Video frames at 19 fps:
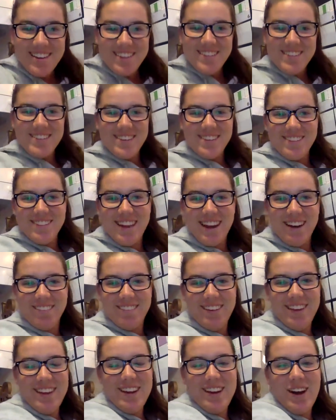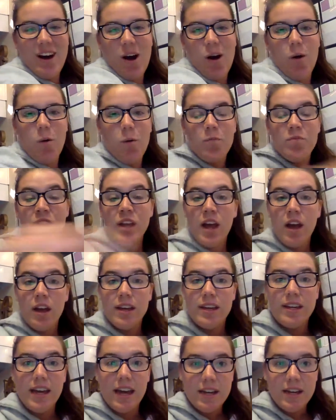So there we go.
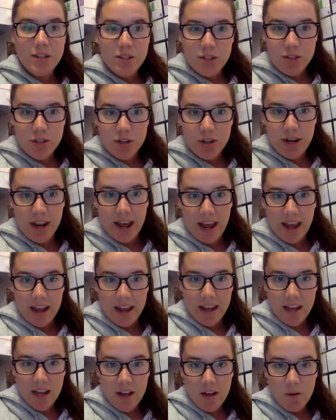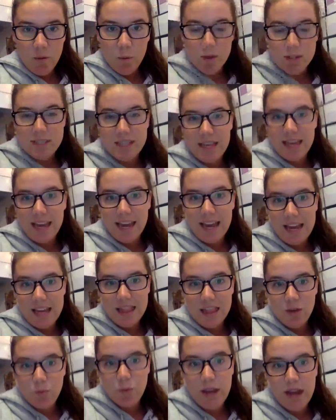Yesterday was the 8th,
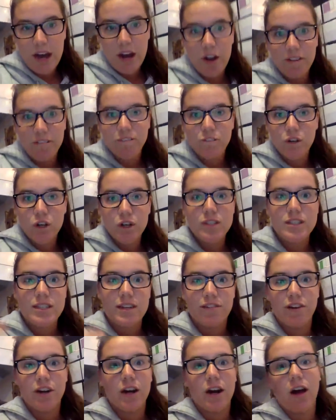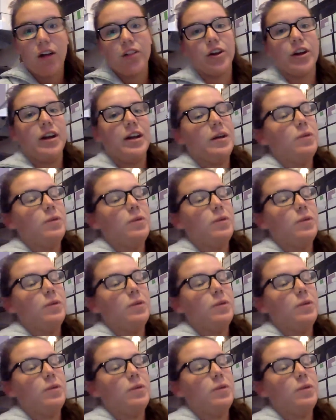and we had our first different color, and it